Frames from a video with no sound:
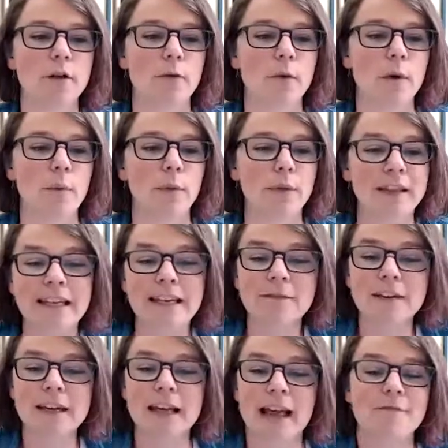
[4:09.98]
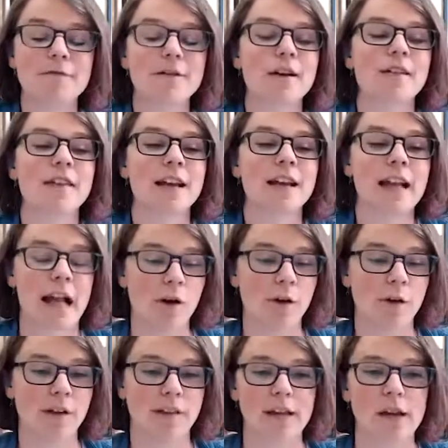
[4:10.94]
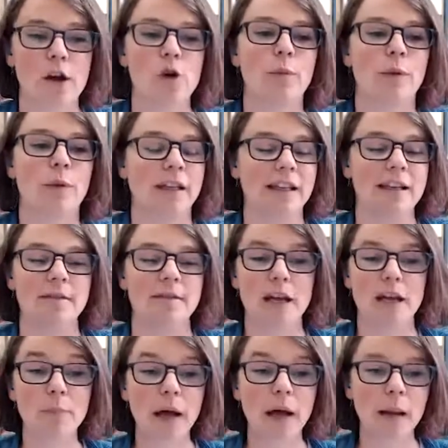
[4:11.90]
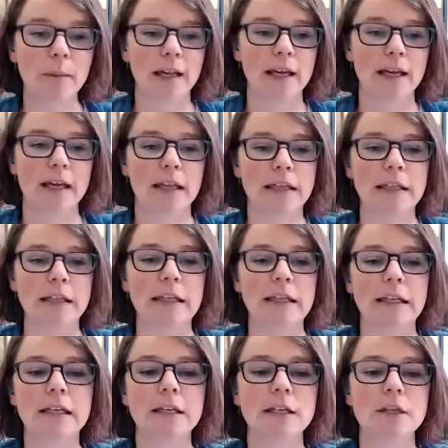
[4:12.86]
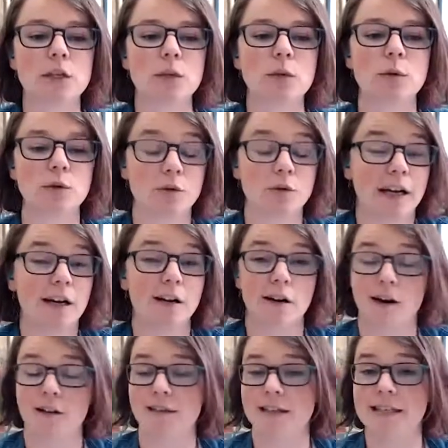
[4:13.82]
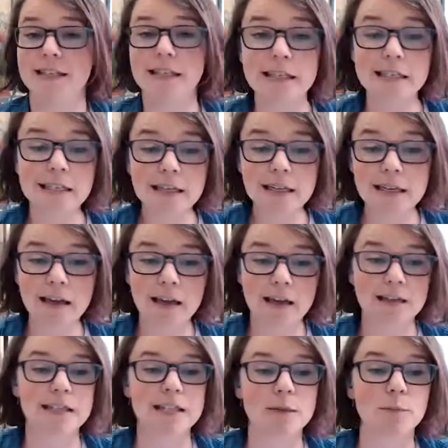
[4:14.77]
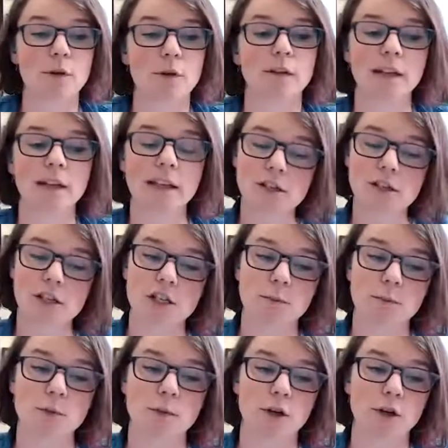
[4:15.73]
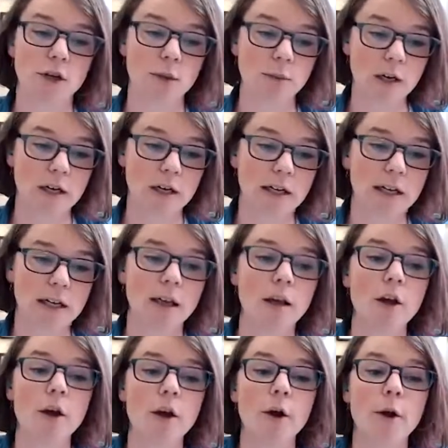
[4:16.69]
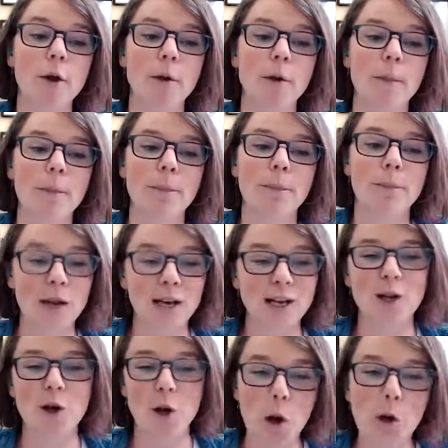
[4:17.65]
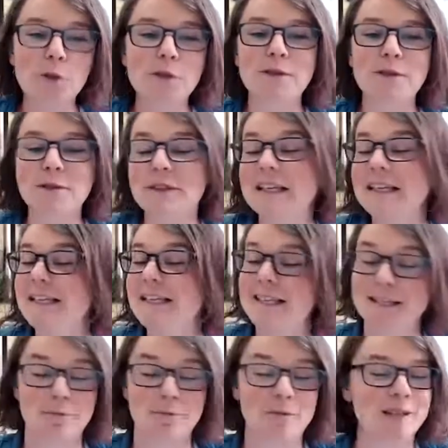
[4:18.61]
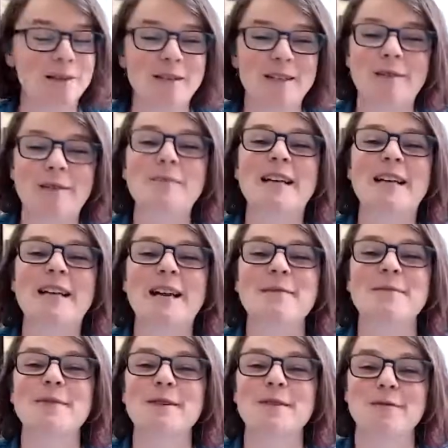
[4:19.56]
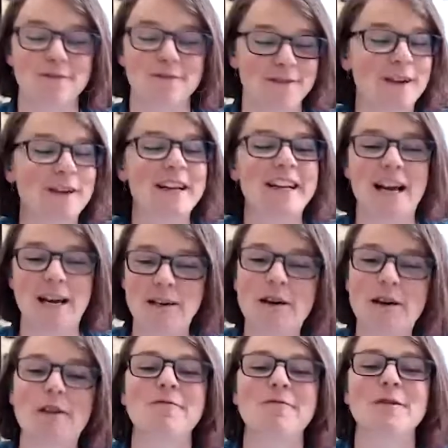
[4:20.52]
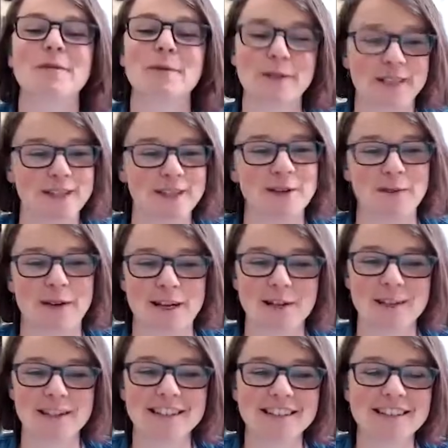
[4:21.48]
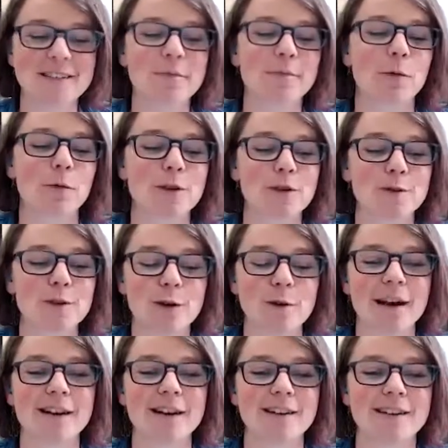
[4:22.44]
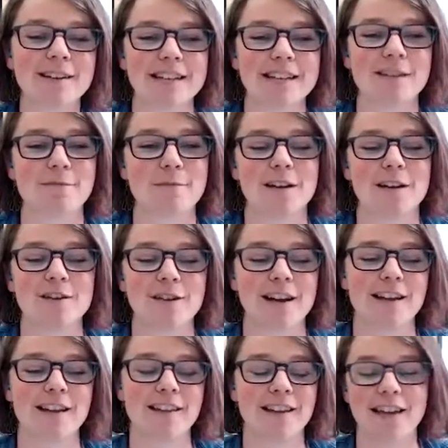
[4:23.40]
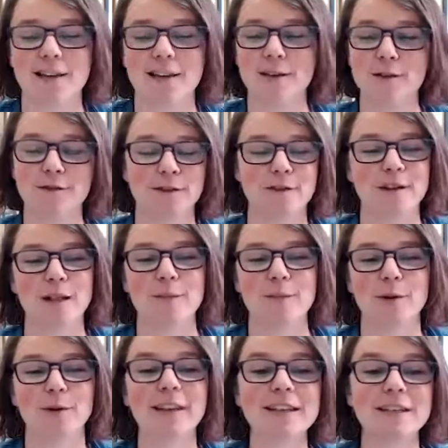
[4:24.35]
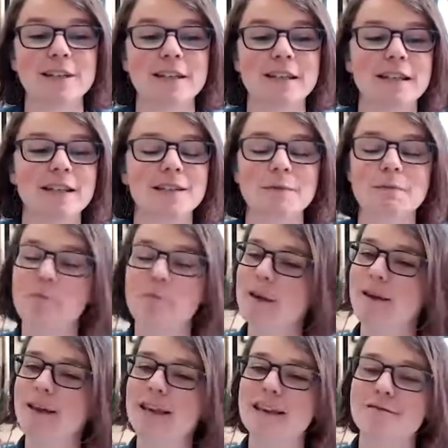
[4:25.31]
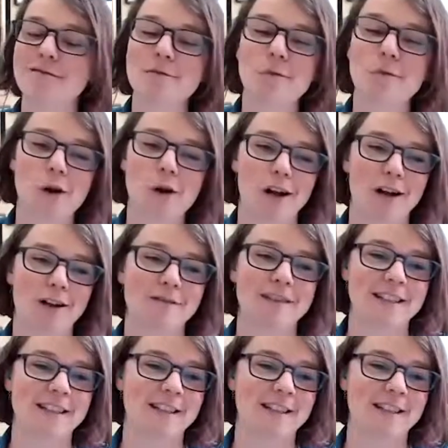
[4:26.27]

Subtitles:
Leaving everything out in the open, leaving it public can lead to greater authenticity and deeper relationships with your community. But it can also lead to sometimes very uncomfortable situations, which requires this mantra that I use for developer relations, maybe even more often than